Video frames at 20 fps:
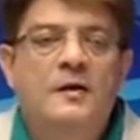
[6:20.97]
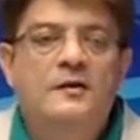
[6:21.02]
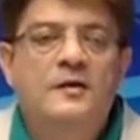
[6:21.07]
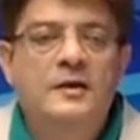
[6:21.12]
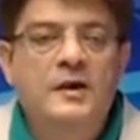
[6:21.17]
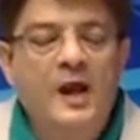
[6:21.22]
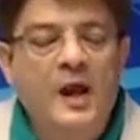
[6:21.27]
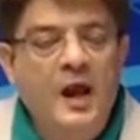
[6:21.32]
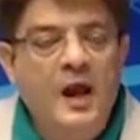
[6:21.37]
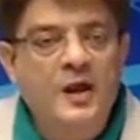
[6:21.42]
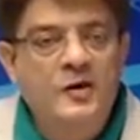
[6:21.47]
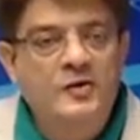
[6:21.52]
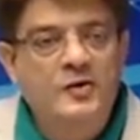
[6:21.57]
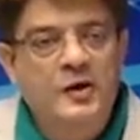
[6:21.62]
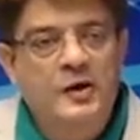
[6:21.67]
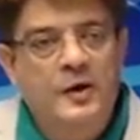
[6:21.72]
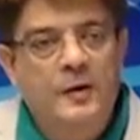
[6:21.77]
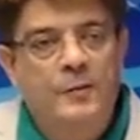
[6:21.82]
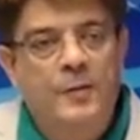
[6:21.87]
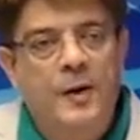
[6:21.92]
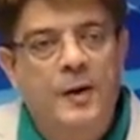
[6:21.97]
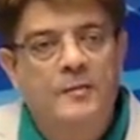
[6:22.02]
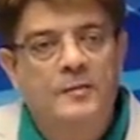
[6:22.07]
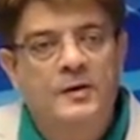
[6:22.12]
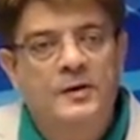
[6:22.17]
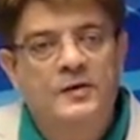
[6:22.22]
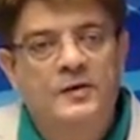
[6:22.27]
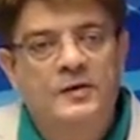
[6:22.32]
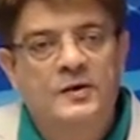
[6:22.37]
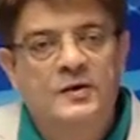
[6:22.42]
The AJK Prime
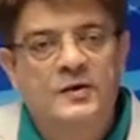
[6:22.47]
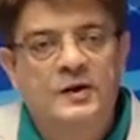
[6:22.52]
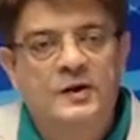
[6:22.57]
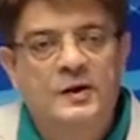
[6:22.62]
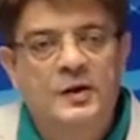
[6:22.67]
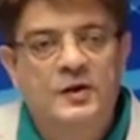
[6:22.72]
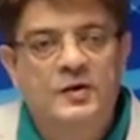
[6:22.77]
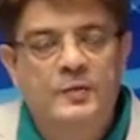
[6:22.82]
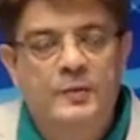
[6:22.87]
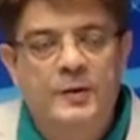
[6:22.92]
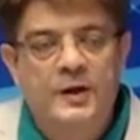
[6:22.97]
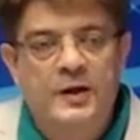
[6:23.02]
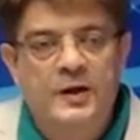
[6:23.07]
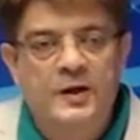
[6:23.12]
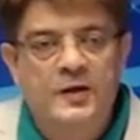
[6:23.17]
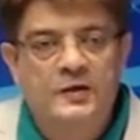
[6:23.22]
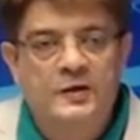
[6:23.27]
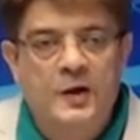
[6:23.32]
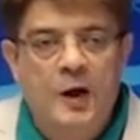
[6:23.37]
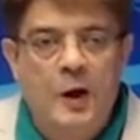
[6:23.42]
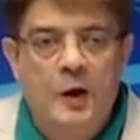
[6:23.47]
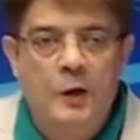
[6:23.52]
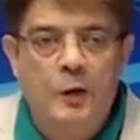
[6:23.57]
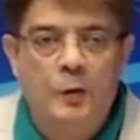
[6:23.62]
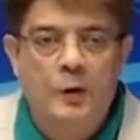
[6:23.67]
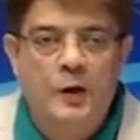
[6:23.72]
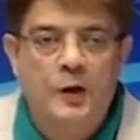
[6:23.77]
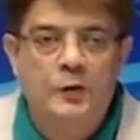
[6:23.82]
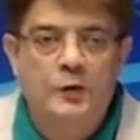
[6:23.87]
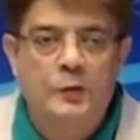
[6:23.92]
Minister said Kashmiris are
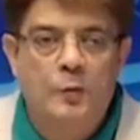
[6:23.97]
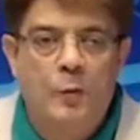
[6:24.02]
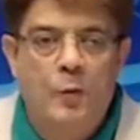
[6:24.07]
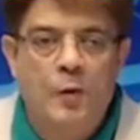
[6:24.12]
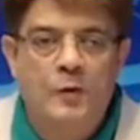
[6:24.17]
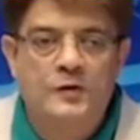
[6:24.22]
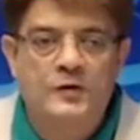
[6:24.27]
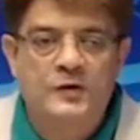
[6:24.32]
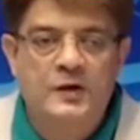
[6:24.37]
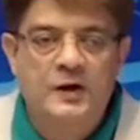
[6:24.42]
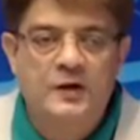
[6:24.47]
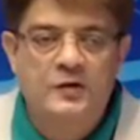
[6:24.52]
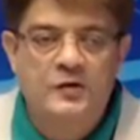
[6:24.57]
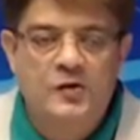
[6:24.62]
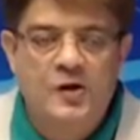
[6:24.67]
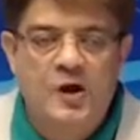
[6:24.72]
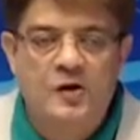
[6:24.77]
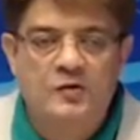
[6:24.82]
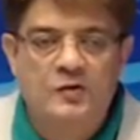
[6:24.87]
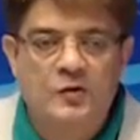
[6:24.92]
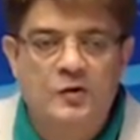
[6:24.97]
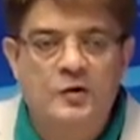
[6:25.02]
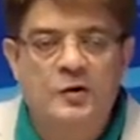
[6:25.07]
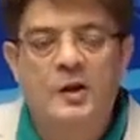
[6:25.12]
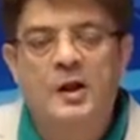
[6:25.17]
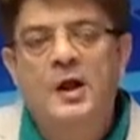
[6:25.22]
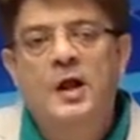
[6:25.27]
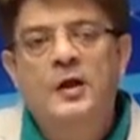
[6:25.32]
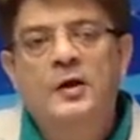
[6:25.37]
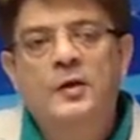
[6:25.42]
looking towards the international
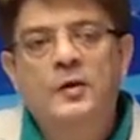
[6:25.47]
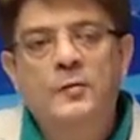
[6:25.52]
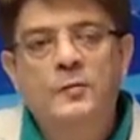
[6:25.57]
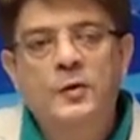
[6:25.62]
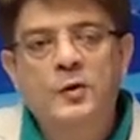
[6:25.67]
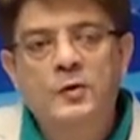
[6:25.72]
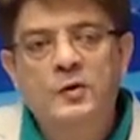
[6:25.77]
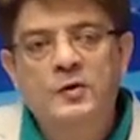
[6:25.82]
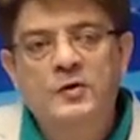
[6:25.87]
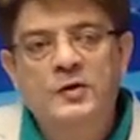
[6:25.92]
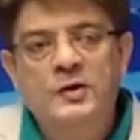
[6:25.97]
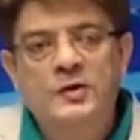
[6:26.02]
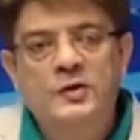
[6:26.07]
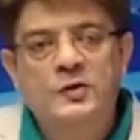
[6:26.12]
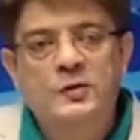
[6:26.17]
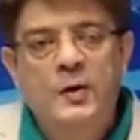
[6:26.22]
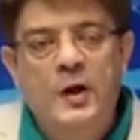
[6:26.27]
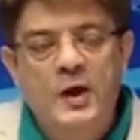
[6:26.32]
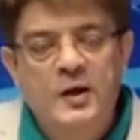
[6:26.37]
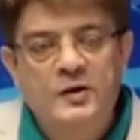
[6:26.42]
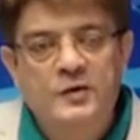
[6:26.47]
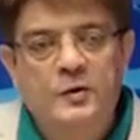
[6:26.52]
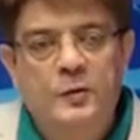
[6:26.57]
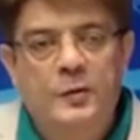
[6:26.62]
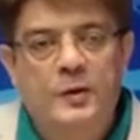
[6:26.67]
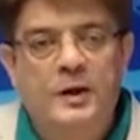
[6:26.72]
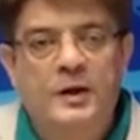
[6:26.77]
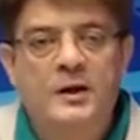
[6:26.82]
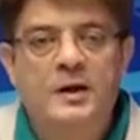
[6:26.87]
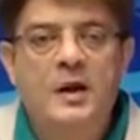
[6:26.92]
community to
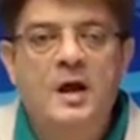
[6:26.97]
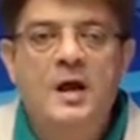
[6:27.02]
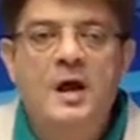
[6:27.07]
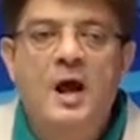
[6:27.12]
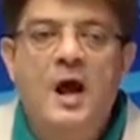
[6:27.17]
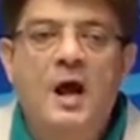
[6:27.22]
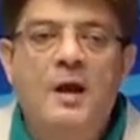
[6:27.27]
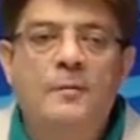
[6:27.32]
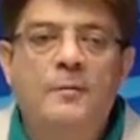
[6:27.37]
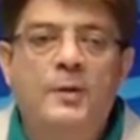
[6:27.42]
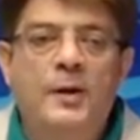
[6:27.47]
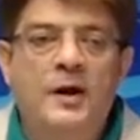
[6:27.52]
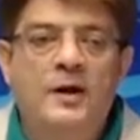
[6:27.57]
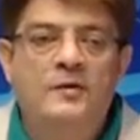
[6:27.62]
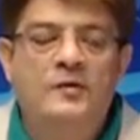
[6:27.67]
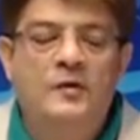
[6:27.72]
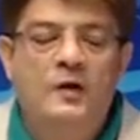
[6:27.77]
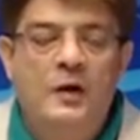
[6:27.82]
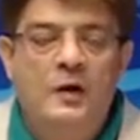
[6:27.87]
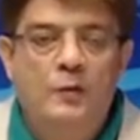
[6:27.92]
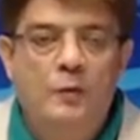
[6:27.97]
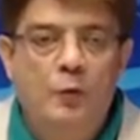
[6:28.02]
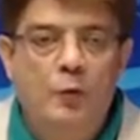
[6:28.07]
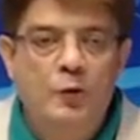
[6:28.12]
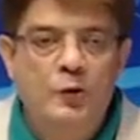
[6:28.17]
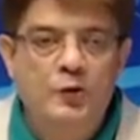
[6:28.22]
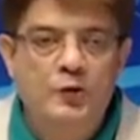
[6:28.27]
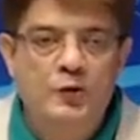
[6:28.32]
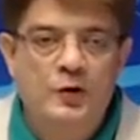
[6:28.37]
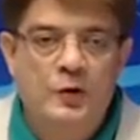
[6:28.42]
intervene and play its
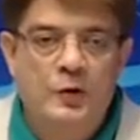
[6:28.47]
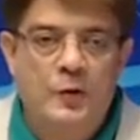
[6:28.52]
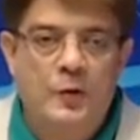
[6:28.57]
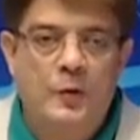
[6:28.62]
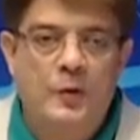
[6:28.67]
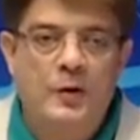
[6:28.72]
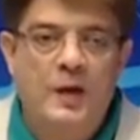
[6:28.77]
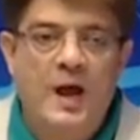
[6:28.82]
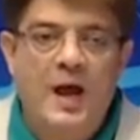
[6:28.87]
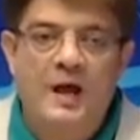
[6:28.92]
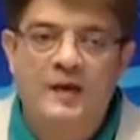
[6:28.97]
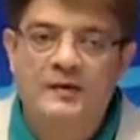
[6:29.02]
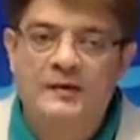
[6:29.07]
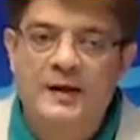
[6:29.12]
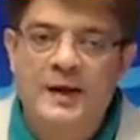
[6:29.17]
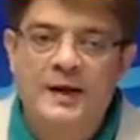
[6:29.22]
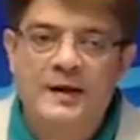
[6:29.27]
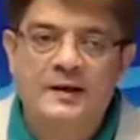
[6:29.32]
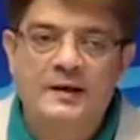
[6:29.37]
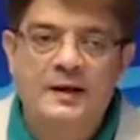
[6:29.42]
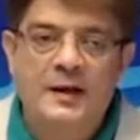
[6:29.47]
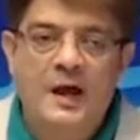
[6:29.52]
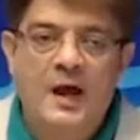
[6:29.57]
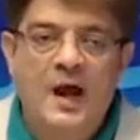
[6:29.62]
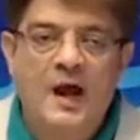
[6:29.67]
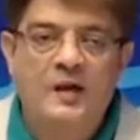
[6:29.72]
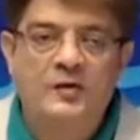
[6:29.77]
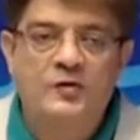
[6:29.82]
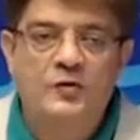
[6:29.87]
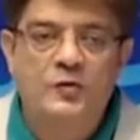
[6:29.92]
influential role as India
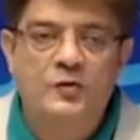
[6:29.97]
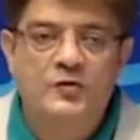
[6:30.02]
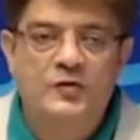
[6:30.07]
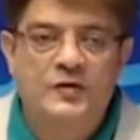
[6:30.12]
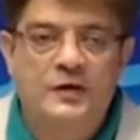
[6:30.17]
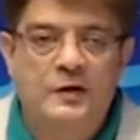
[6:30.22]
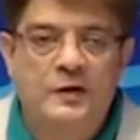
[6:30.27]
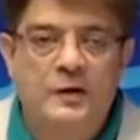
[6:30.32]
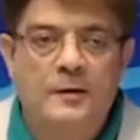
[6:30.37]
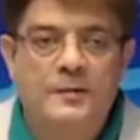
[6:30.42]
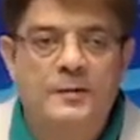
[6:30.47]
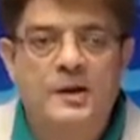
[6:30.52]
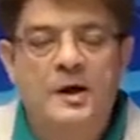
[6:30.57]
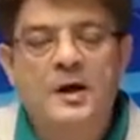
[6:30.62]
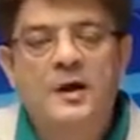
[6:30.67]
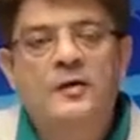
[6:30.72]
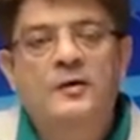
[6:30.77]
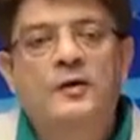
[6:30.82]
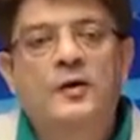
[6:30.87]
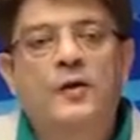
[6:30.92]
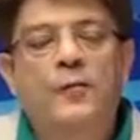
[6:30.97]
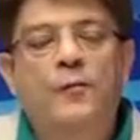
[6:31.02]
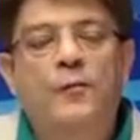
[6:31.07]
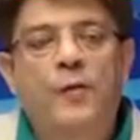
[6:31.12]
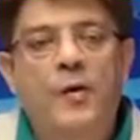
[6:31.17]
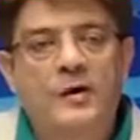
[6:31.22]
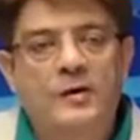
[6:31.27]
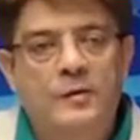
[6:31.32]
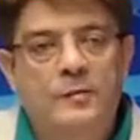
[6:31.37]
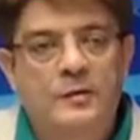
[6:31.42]
has usurped their
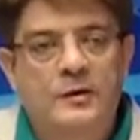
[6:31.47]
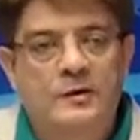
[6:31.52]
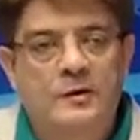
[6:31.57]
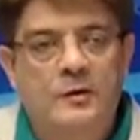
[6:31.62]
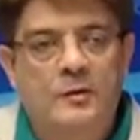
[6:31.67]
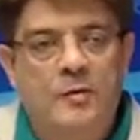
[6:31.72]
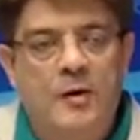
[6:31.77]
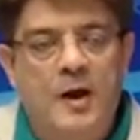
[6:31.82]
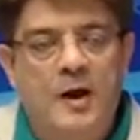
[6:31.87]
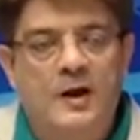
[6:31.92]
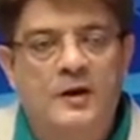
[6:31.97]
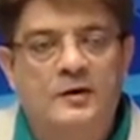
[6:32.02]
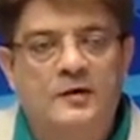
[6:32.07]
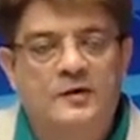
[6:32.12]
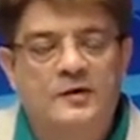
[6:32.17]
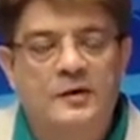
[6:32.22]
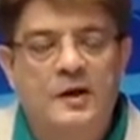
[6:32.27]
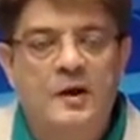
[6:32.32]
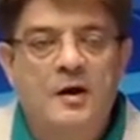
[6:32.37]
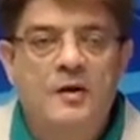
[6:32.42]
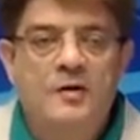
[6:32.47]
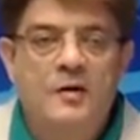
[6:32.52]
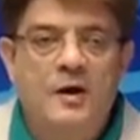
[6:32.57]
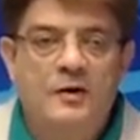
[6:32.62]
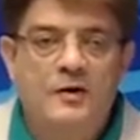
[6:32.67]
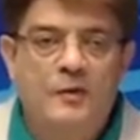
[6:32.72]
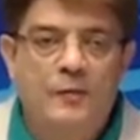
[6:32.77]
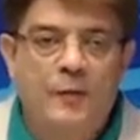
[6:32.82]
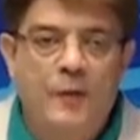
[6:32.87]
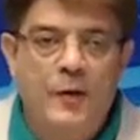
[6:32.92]
fundamental rights.
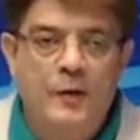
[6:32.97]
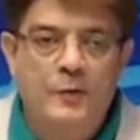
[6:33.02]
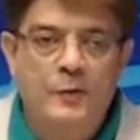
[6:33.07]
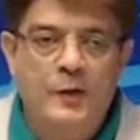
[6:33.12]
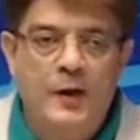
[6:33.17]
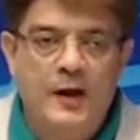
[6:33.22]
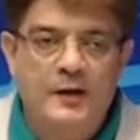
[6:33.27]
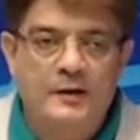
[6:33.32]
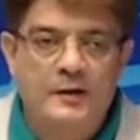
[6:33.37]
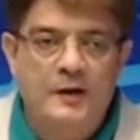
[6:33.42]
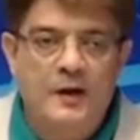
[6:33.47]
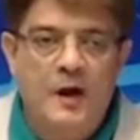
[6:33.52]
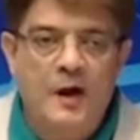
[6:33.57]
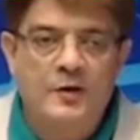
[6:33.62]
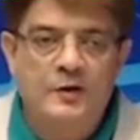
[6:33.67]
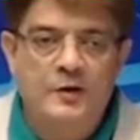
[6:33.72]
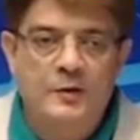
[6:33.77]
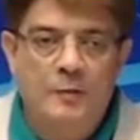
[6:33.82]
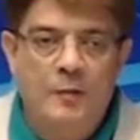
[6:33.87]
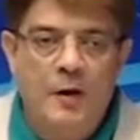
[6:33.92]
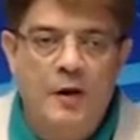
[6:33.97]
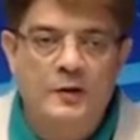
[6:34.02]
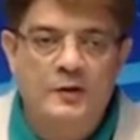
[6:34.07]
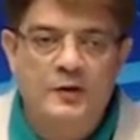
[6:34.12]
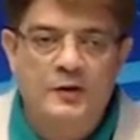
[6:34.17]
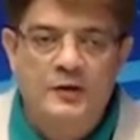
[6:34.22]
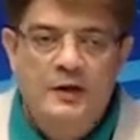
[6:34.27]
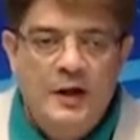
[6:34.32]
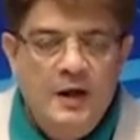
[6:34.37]
Raja Farooq Haider Khan demanded